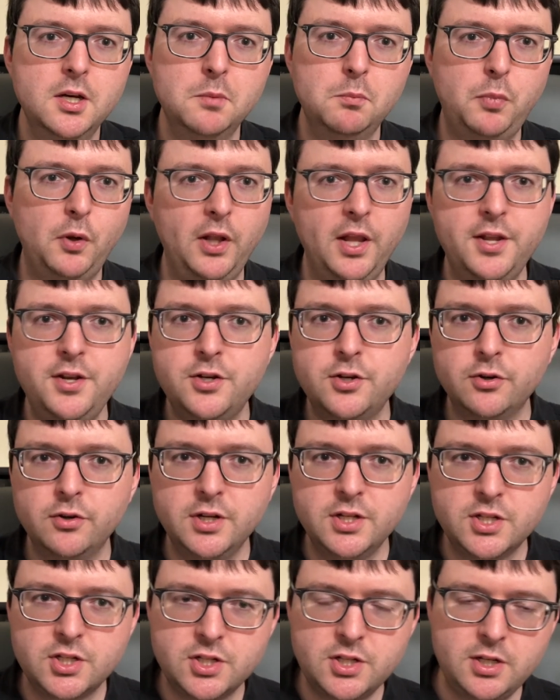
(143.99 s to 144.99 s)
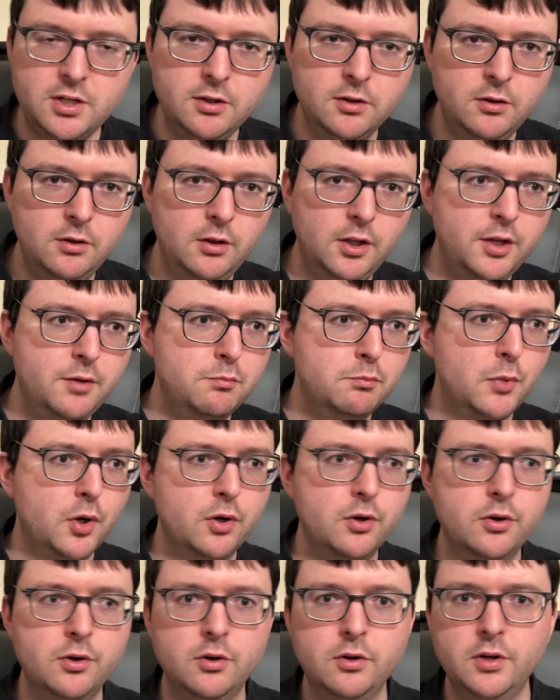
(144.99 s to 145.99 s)
plunder and steal and
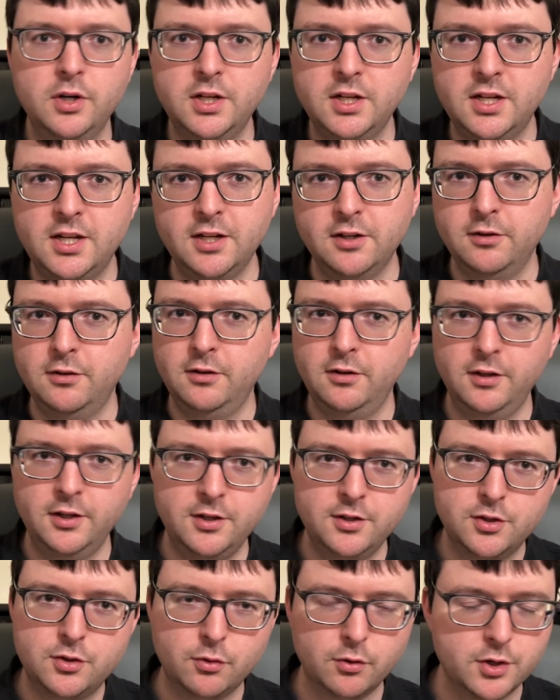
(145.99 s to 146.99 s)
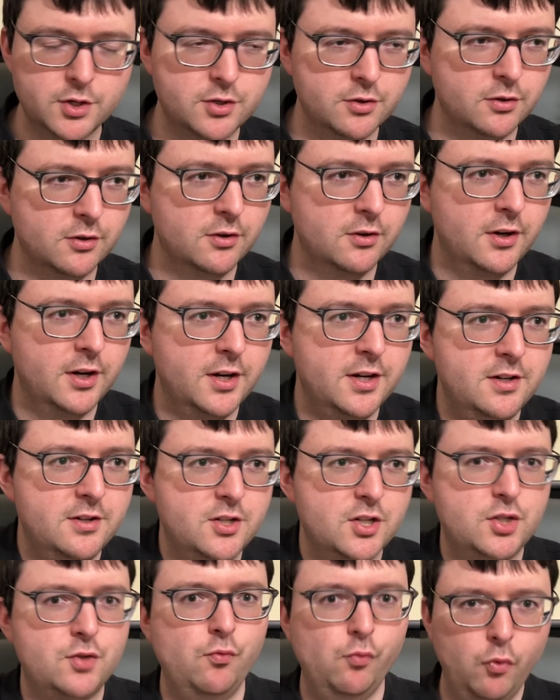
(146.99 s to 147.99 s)
murder and kill and torture and
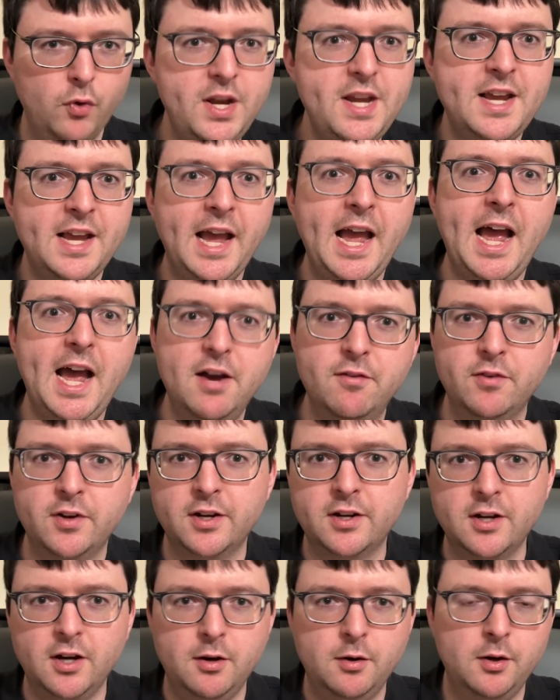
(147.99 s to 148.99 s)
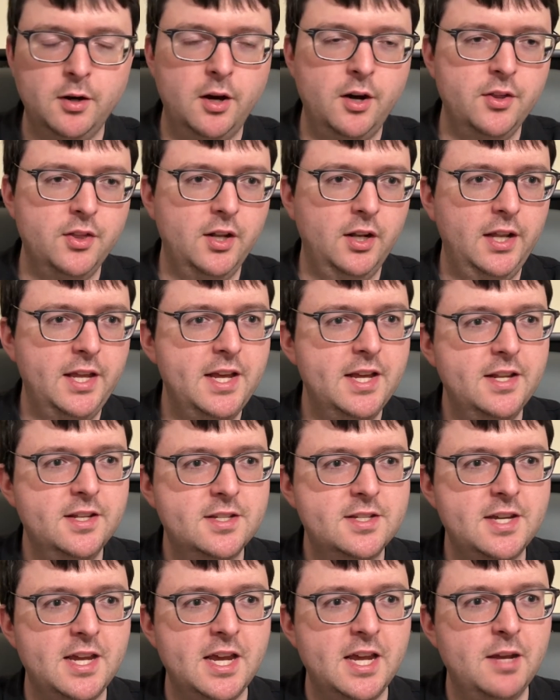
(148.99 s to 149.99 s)
just wreak havoc on the
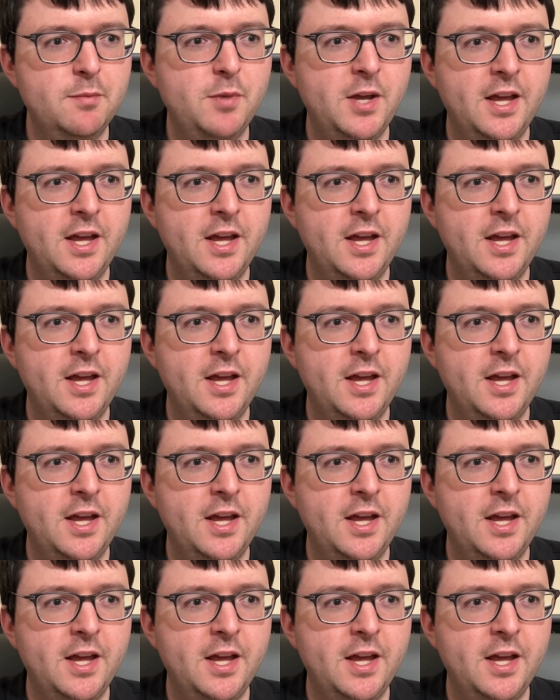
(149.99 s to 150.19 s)
landscape.